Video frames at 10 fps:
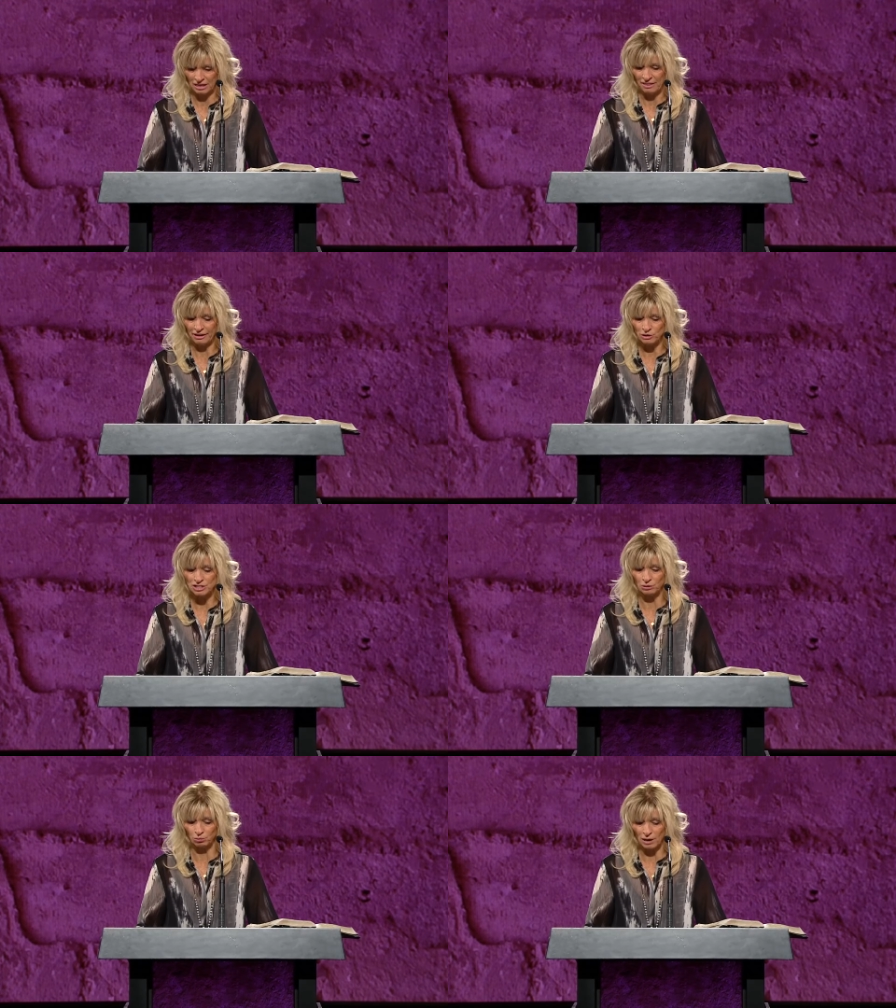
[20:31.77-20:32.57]
There is
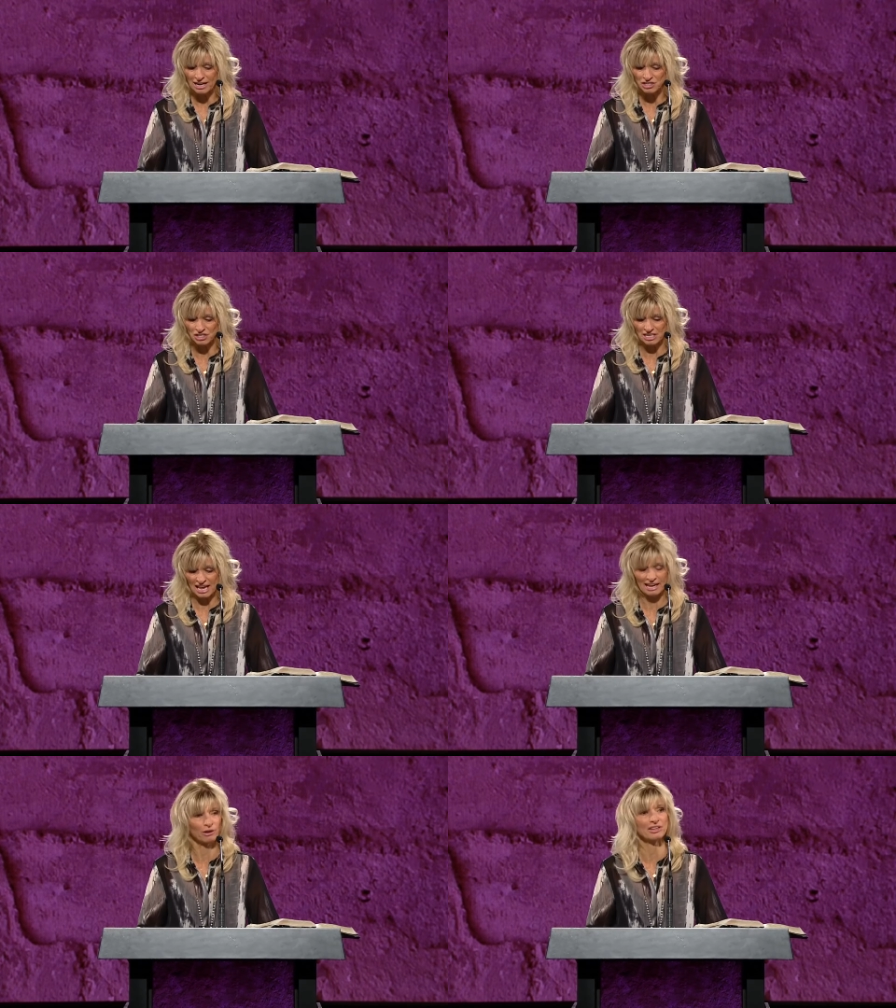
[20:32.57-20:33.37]
a righteous
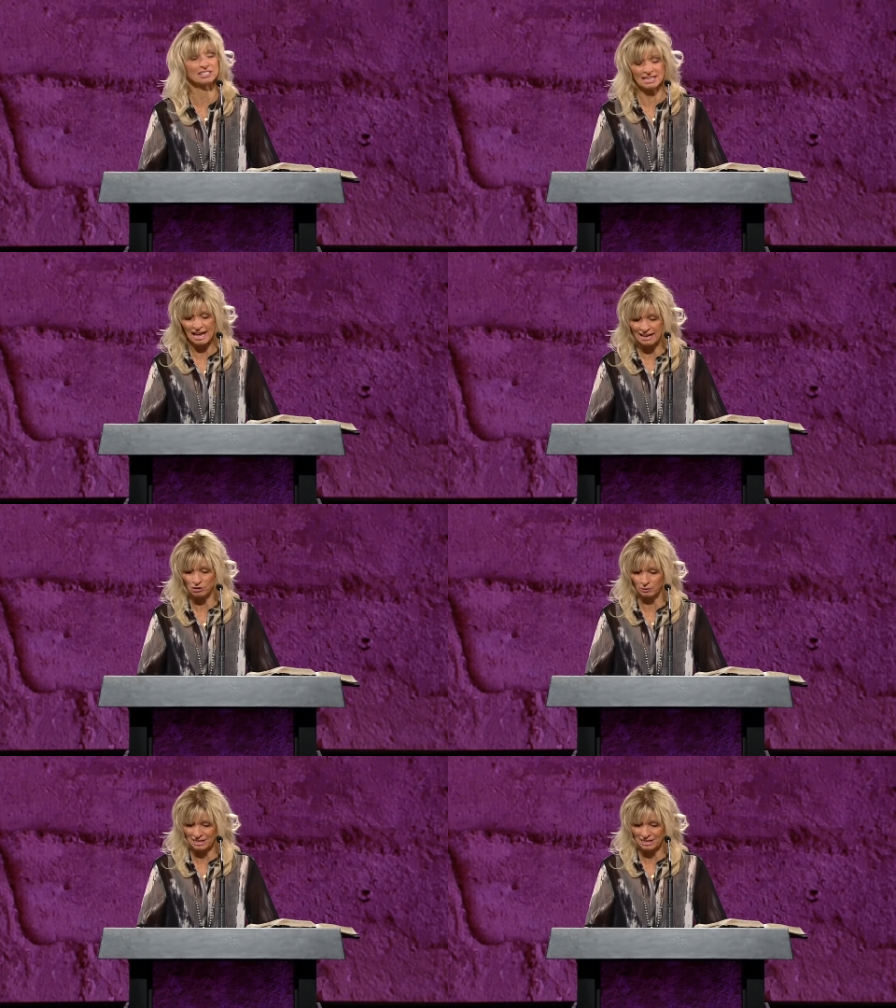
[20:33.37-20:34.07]
anger that's angry